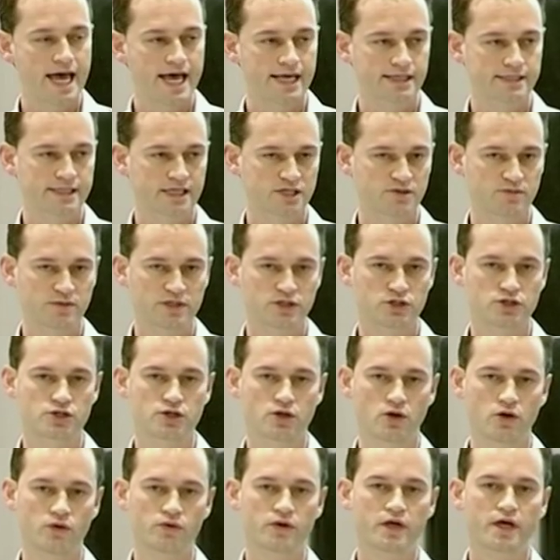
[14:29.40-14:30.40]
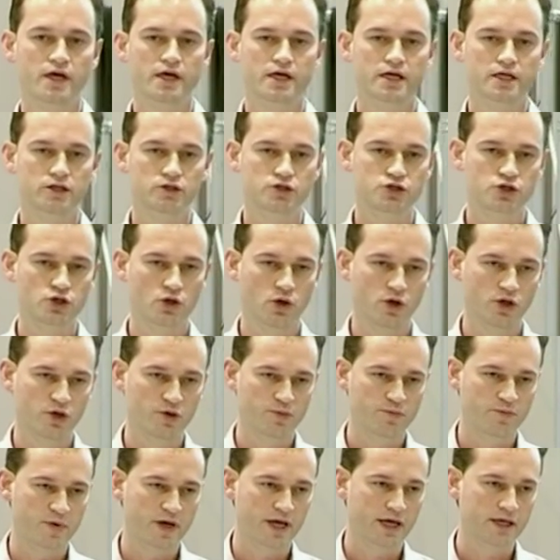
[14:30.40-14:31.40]
as has been shown in shoulder
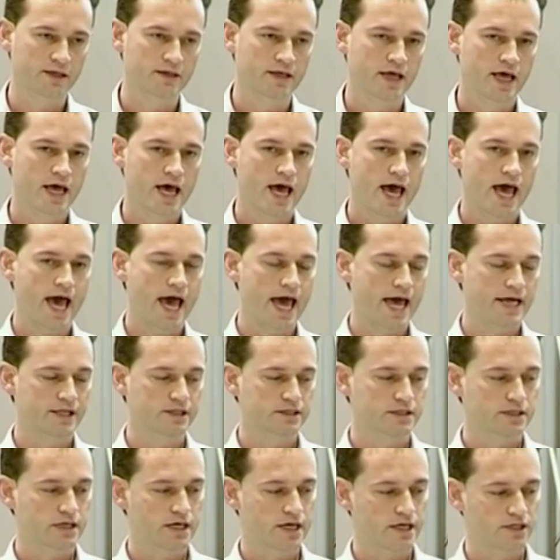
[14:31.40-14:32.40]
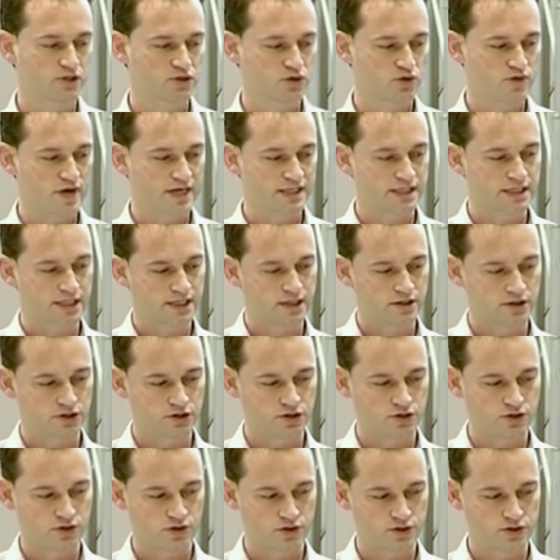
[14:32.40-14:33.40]
pain and thoracic
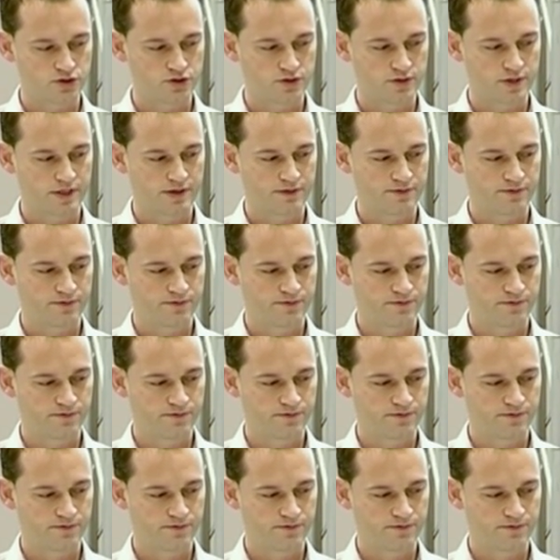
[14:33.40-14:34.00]
surgery.